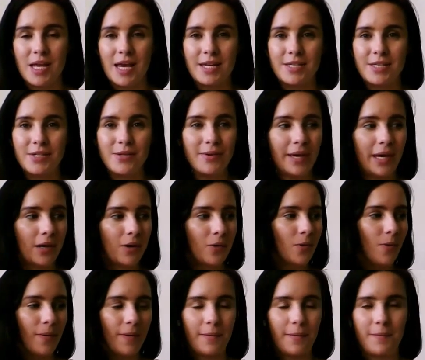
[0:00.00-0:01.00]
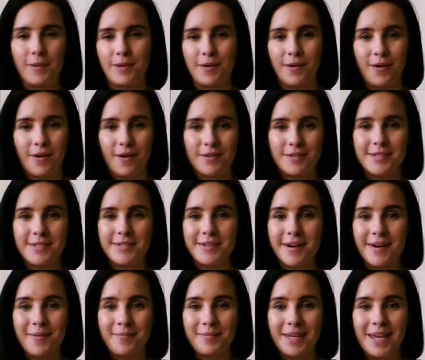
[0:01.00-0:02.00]
as you get growing with your Garden
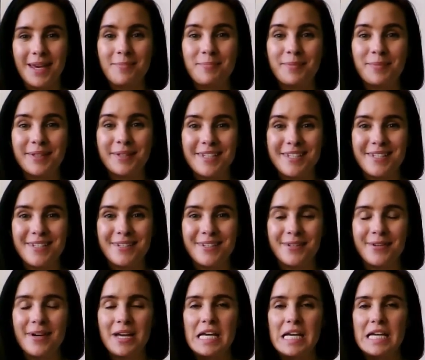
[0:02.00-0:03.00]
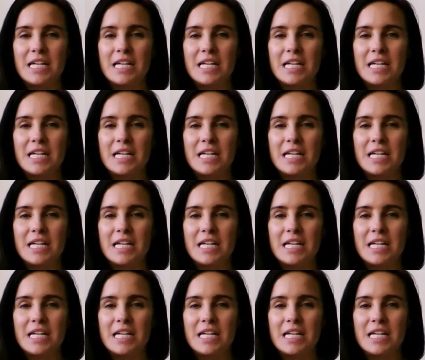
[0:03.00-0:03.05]
Startup kit, please do.